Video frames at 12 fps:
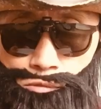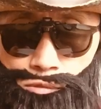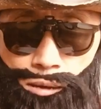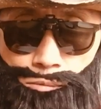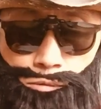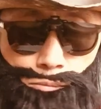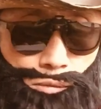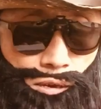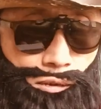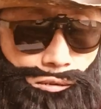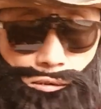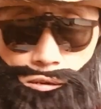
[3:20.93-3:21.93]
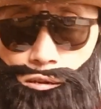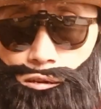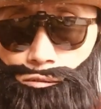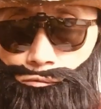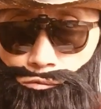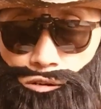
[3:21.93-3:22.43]
to time to make
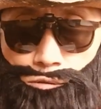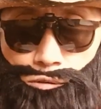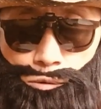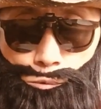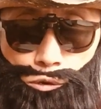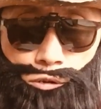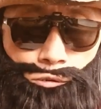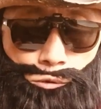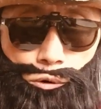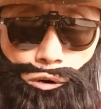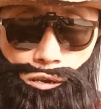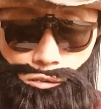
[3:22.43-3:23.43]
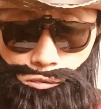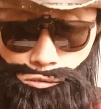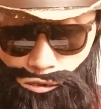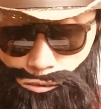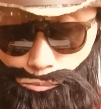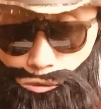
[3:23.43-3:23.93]
very weird noise.
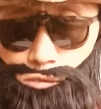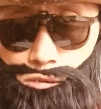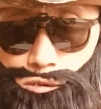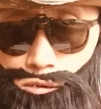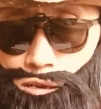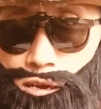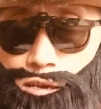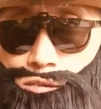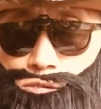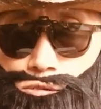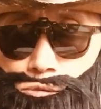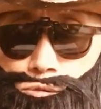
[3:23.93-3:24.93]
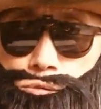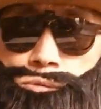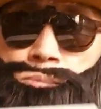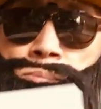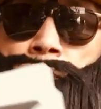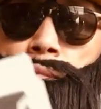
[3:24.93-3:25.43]
Basically I can show you.
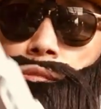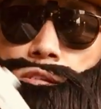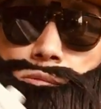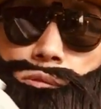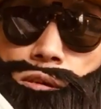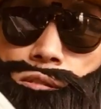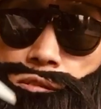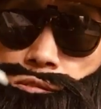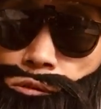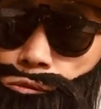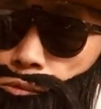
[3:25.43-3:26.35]
This one is old